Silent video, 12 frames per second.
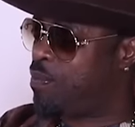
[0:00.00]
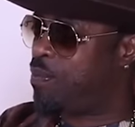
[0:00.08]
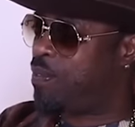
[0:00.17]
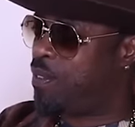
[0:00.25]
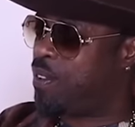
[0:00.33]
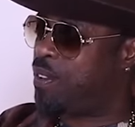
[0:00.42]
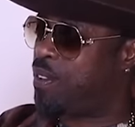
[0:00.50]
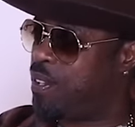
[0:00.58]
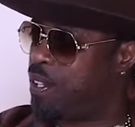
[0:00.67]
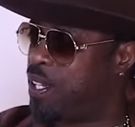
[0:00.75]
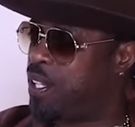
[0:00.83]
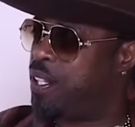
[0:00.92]

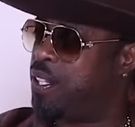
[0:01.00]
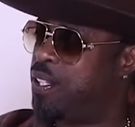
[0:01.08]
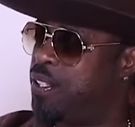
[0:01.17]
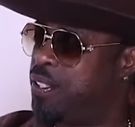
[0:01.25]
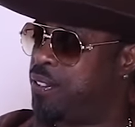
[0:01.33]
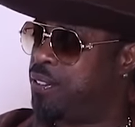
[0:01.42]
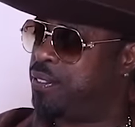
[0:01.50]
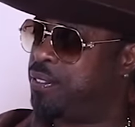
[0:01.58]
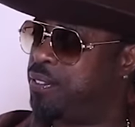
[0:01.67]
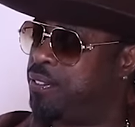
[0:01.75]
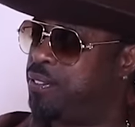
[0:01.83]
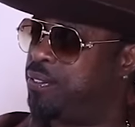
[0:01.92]

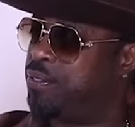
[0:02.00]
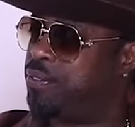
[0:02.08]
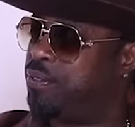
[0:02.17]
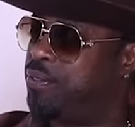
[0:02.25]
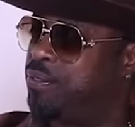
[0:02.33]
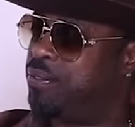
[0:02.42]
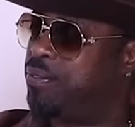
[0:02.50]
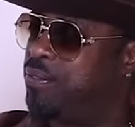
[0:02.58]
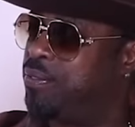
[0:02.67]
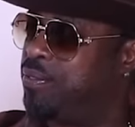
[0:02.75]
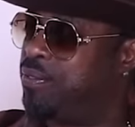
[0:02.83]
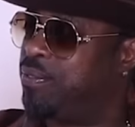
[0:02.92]

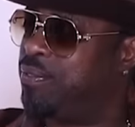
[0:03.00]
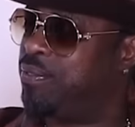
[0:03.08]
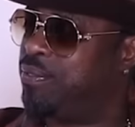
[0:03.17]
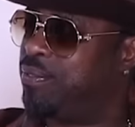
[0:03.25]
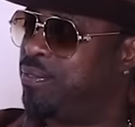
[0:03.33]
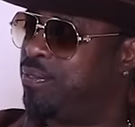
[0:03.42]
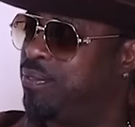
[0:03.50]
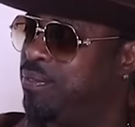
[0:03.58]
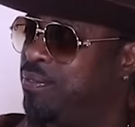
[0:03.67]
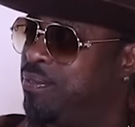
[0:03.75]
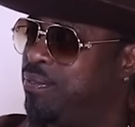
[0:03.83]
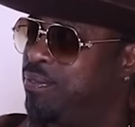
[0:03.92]

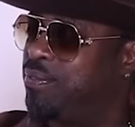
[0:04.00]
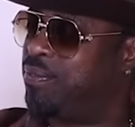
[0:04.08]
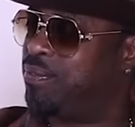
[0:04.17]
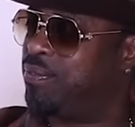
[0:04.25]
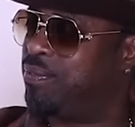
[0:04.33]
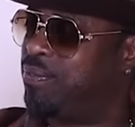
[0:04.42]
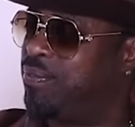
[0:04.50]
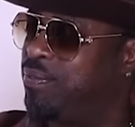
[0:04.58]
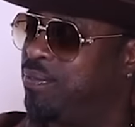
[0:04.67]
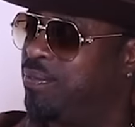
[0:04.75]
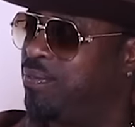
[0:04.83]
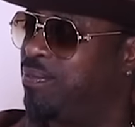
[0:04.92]

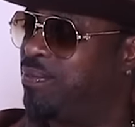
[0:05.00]
This person isn't speaking.